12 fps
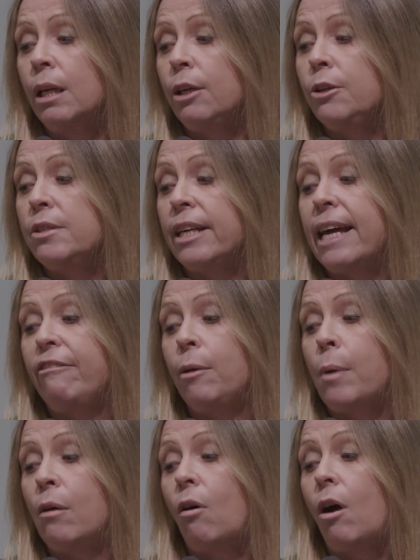using
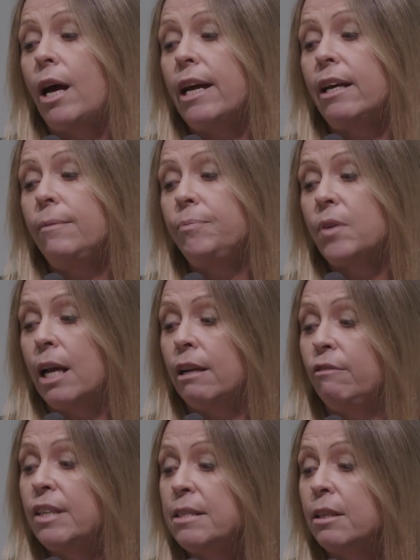fMRI,
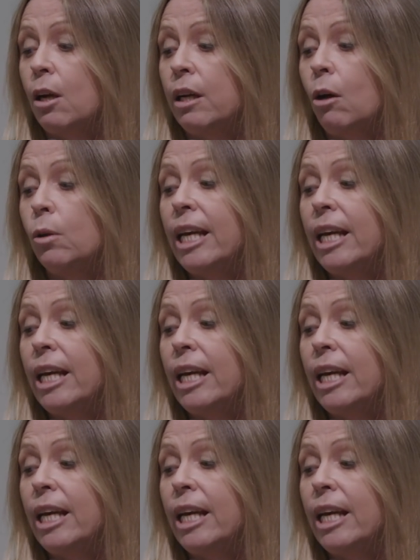and listed a whole